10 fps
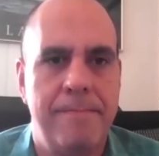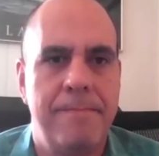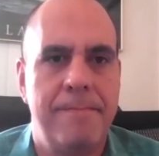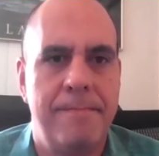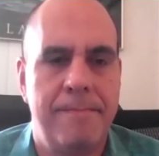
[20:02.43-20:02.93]

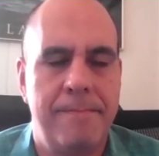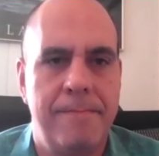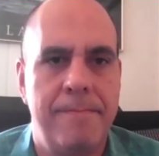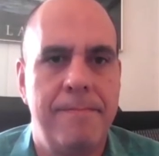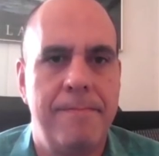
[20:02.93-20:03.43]

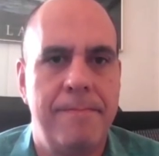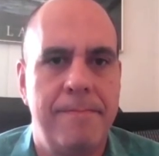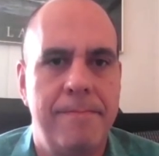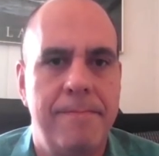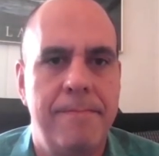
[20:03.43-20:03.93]

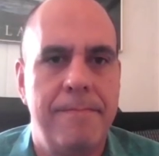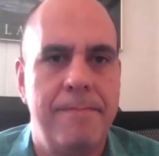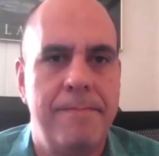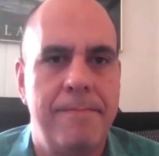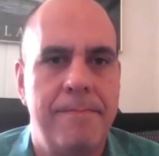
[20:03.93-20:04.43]

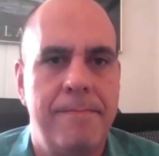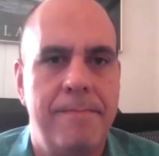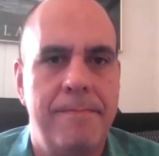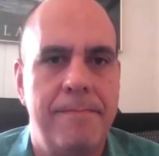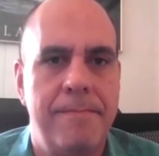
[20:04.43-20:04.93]

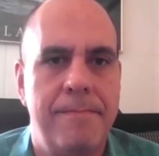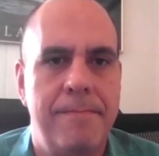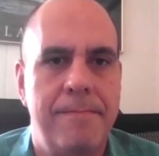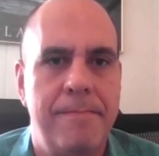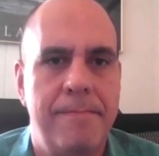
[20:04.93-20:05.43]

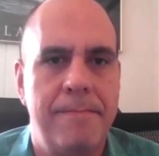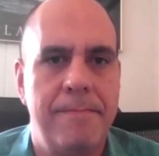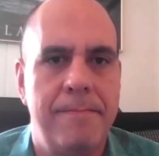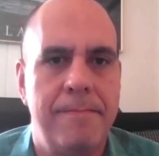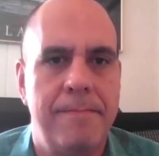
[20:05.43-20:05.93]

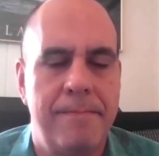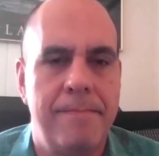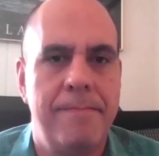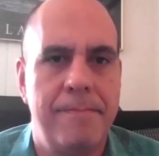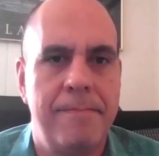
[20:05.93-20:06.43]

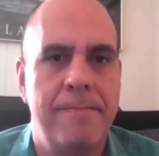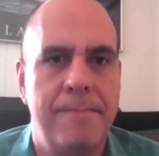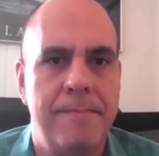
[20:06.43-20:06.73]
(silent)